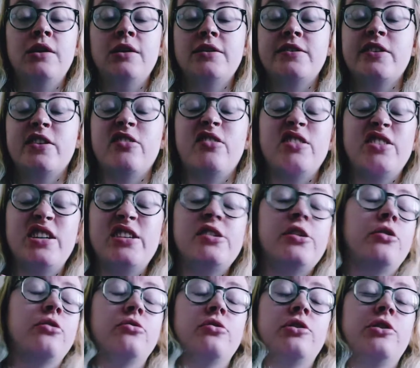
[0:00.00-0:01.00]
So I did
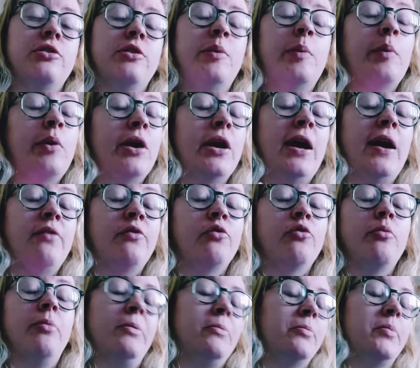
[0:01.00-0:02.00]
tell you I'm going to have to
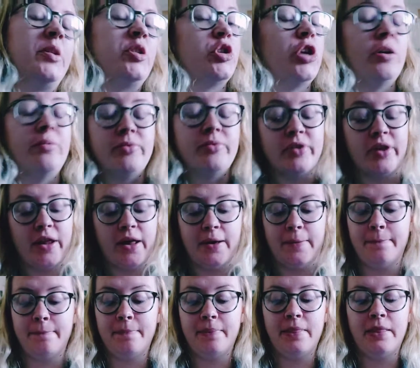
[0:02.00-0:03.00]
remember my shapes today.
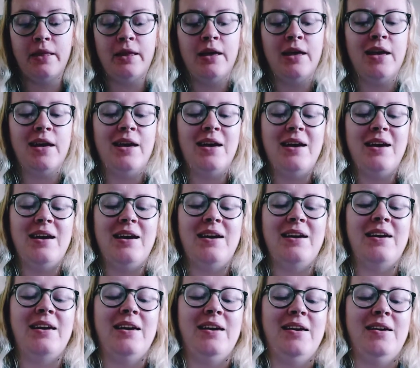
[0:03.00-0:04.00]

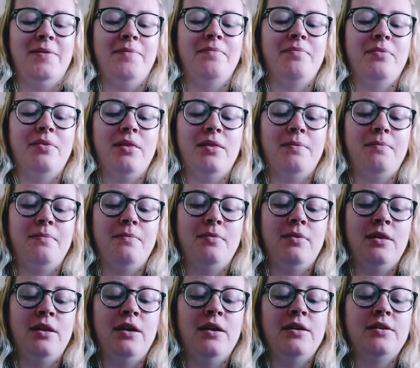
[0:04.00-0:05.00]
Okay,
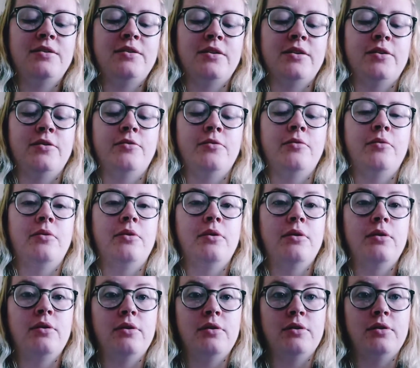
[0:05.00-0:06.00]
so
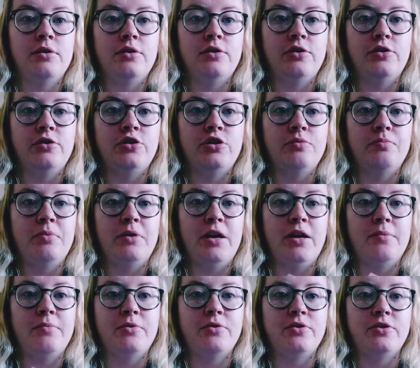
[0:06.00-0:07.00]
you should be
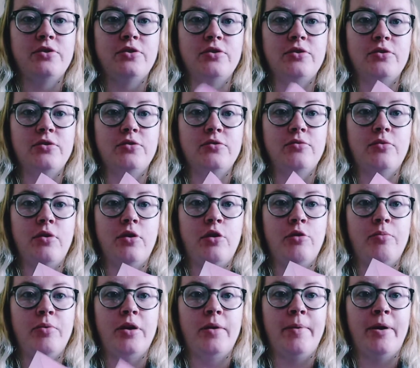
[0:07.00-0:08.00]
able to
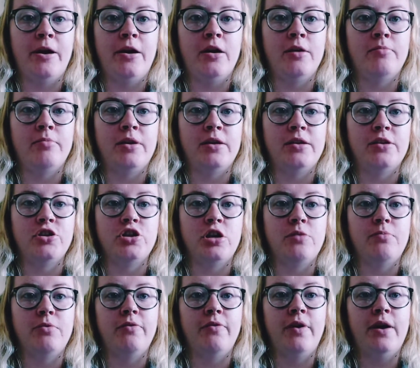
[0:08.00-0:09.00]
open it back up like the
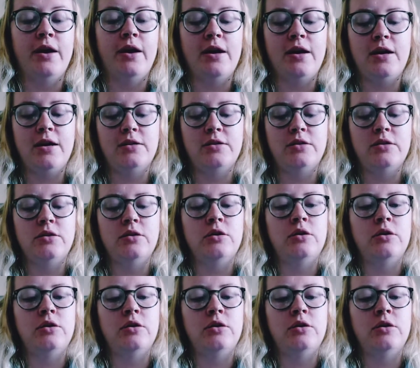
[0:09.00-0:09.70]
shape you've had.